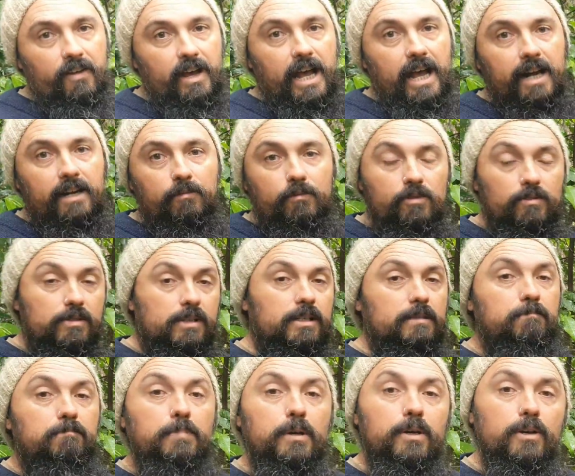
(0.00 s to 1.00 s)
for animals
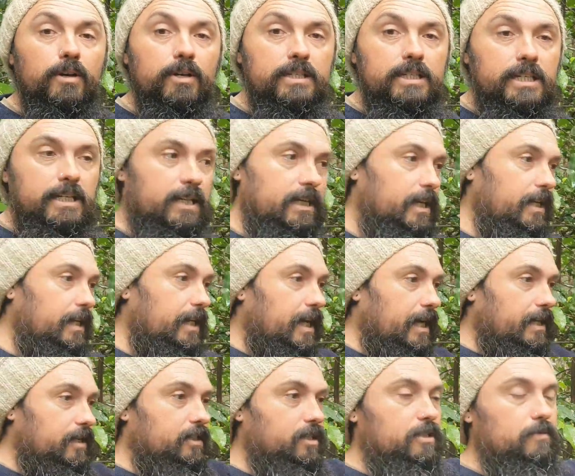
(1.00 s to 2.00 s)
and birds and
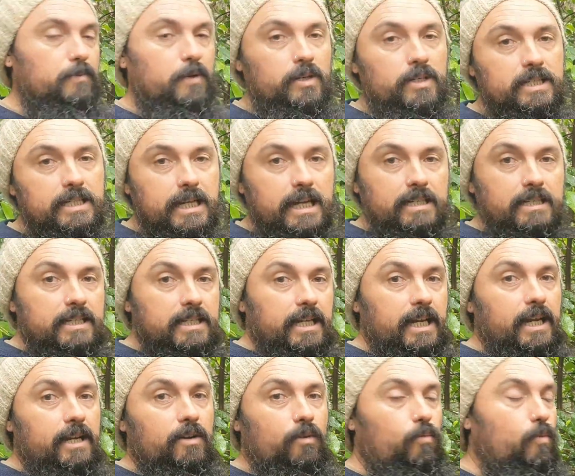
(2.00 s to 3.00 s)
they disperse that
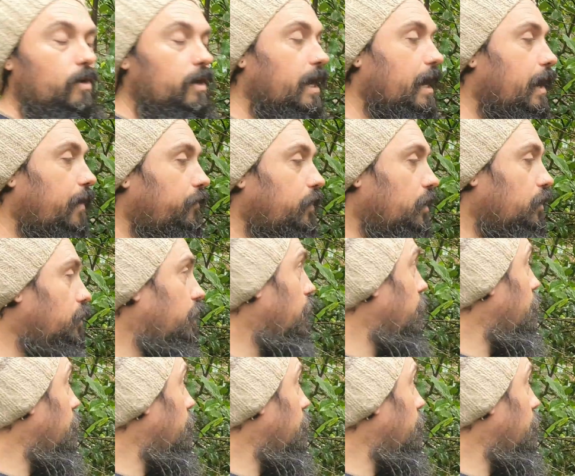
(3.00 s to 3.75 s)
seed or what have you.